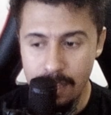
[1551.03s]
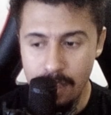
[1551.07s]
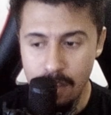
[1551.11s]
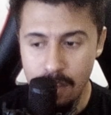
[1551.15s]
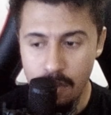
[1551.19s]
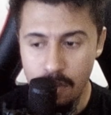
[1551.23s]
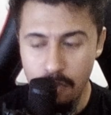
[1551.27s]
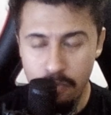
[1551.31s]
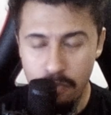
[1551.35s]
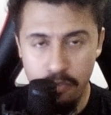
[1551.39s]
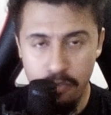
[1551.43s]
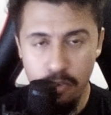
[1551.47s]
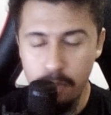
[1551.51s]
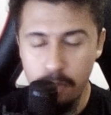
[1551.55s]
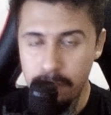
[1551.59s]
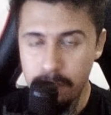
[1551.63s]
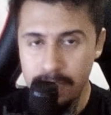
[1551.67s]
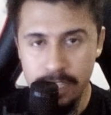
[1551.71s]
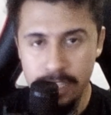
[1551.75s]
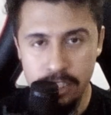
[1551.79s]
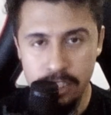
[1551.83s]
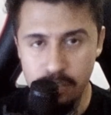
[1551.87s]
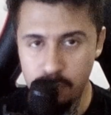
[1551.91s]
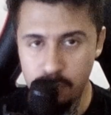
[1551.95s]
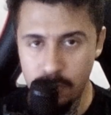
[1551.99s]
from
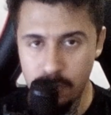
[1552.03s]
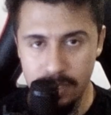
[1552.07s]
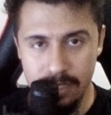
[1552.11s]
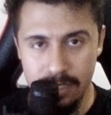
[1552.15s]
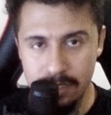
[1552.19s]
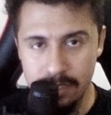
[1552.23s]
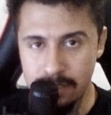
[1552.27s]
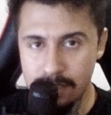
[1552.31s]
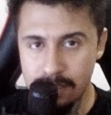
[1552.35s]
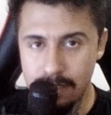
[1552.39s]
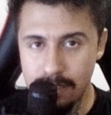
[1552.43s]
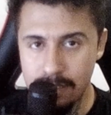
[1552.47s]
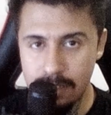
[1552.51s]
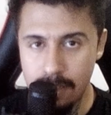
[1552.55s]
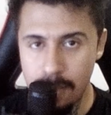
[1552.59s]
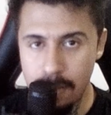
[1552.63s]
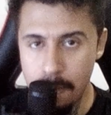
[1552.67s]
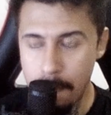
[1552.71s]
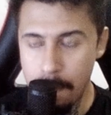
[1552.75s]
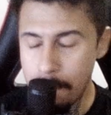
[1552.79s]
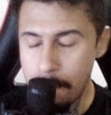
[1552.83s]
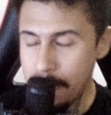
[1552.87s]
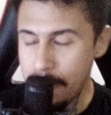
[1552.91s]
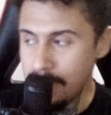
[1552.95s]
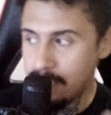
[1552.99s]
each one
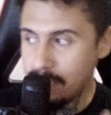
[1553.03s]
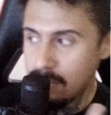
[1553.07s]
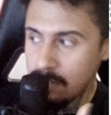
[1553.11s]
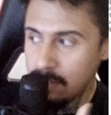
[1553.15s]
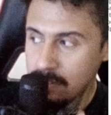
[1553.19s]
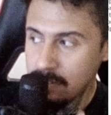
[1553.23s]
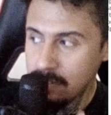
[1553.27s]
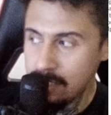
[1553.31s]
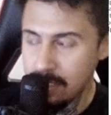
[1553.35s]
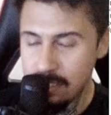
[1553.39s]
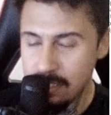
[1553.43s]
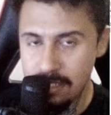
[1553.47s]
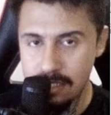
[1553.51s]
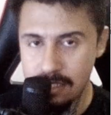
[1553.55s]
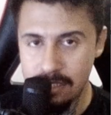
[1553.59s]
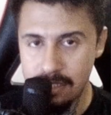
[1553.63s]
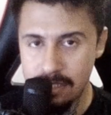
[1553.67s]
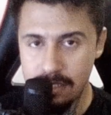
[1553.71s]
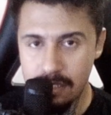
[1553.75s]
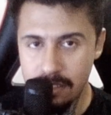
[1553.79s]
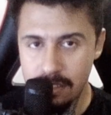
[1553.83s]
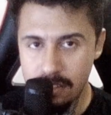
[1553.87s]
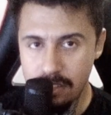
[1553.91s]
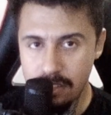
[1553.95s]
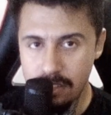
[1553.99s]
based on this.
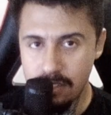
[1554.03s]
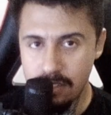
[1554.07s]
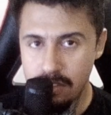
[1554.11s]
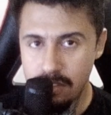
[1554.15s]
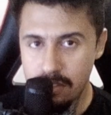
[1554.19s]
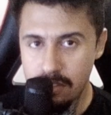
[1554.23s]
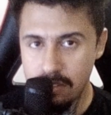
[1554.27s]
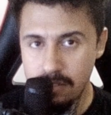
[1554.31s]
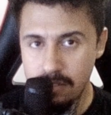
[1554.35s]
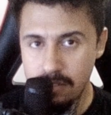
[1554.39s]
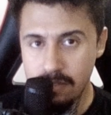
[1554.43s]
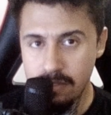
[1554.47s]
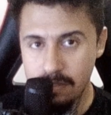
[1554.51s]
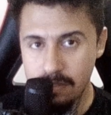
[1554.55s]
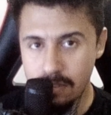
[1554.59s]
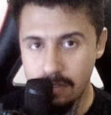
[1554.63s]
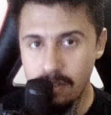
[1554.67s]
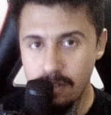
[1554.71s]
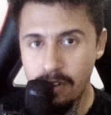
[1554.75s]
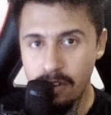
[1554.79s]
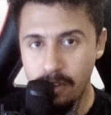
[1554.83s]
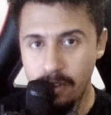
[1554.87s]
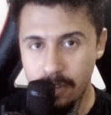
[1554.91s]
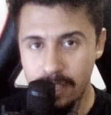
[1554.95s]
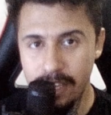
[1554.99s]

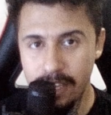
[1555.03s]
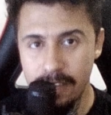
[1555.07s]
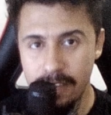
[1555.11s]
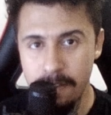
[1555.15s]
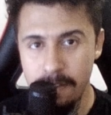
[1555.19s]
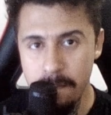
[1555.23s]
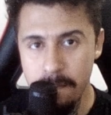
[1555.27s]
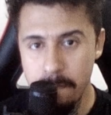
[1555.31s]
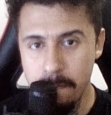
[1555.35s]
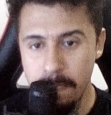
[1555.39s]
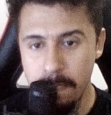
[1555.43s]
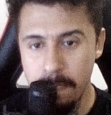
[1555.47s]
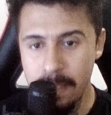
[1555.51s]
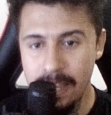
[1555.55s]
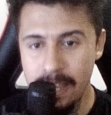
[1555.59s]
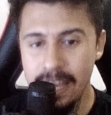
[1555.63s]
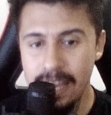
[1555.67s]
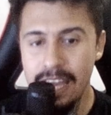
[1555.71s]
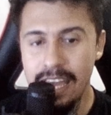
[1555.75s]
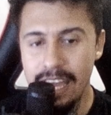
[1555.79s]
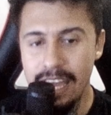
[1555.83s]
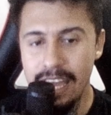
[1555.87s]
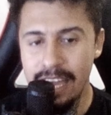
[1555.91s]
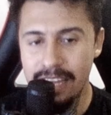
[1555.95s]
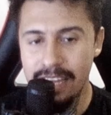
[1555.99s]
Okay?
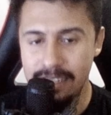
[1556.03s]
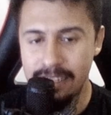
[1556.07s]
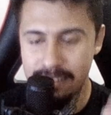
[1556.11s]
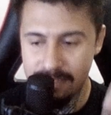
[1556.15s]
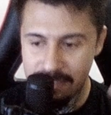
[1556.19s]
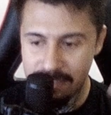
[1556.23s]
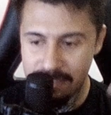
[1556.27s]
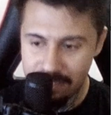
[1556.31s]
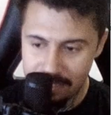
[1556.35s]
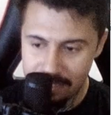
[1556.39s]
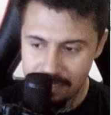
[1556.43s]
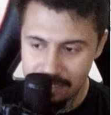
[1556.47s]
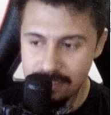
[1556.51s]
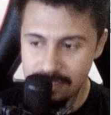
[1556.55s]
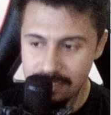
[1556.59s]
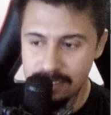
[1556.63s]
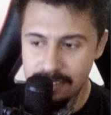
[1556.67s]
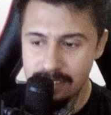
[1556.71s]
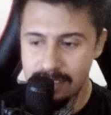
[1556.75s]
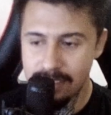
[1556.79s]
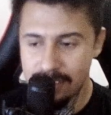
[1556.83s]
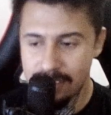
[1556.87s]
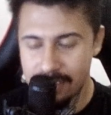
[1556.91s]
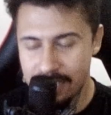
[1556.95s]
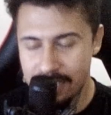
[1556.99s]
And
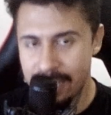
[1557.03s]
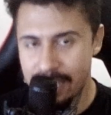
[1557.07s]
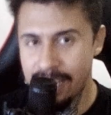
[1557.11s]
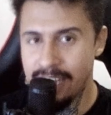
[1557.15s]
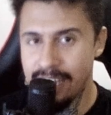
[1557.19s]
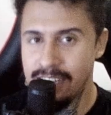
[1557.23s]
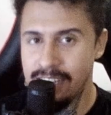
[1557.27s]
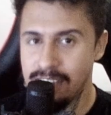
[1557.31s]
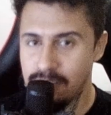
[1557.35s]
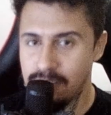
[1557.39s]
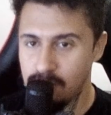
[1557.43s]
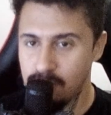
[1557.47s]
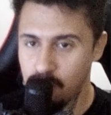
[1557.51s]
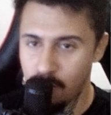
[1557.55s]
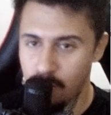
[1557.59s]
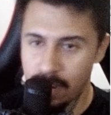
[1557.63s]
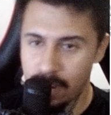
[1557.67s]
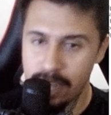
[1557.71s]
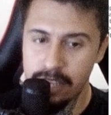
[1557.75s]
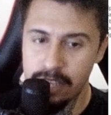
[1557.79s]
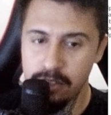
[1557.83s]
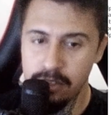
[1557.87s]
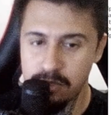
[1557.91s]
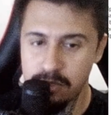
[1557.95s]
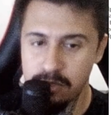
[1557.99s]
that's why
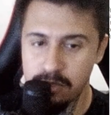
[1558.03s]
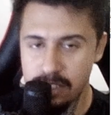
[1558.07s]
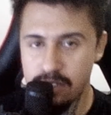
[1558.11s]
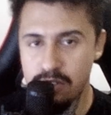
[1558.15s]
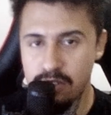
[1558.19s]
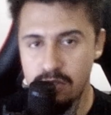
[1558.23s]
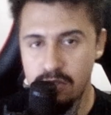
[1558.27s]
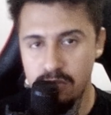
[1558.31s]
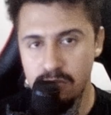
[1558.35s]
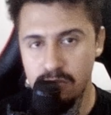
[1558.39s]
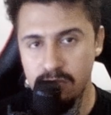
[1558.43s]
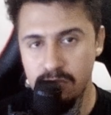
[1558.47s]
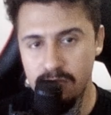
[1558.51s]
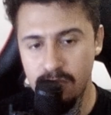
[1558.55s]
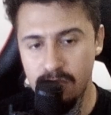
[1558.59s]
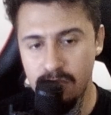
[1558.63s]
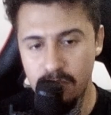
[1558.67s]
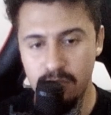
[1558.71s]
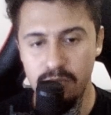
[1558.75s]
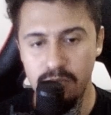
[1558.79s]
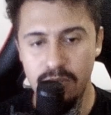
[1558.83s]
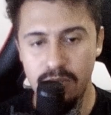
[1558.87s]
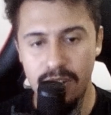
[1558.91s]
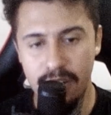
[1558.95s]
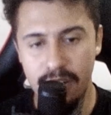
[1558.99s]
you need to
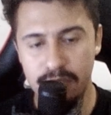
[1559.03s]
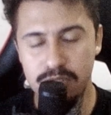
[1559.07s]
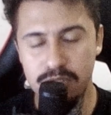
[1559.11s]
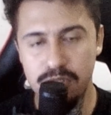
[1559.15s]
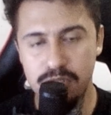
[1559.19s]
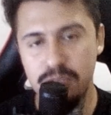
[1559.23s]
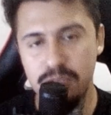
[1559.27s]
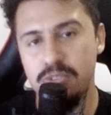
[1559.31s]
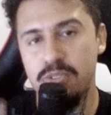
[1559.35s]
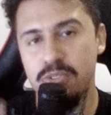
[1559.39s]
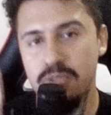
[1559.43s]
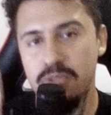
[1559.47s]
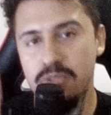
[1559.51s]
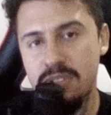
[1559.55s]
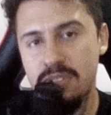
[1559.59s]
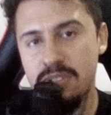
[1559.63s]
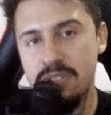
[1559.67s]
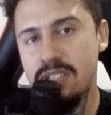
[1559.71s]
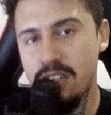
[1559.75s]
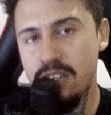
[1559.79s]
know how to use